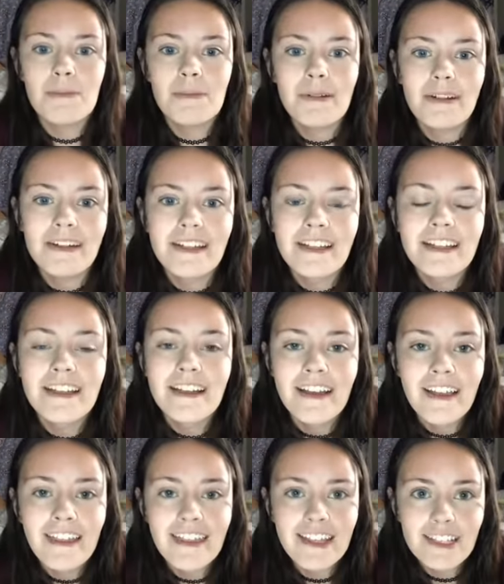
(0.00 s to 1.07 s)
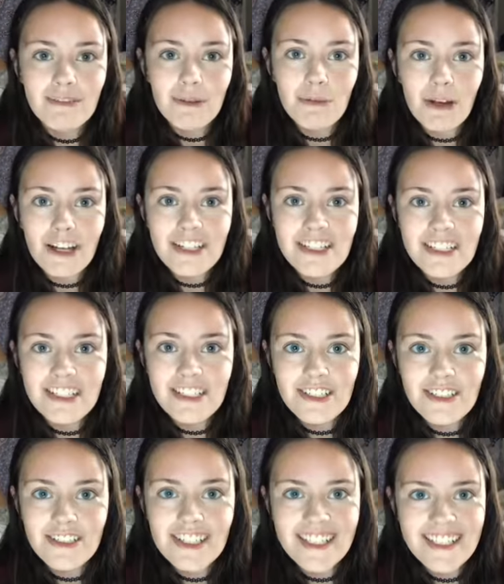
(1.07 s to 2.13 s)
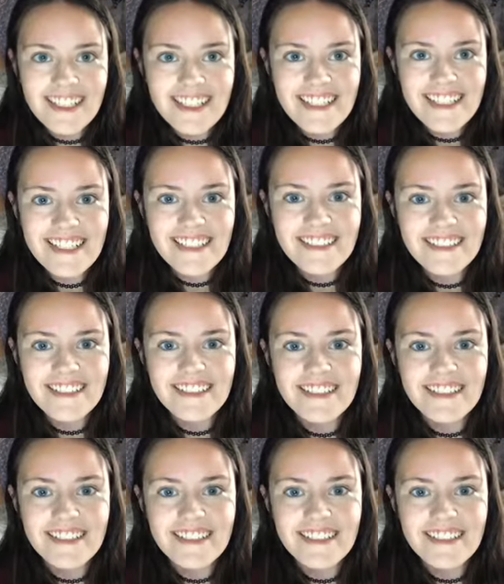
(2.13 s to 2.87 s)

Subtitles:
But thanks for watching and tuning in.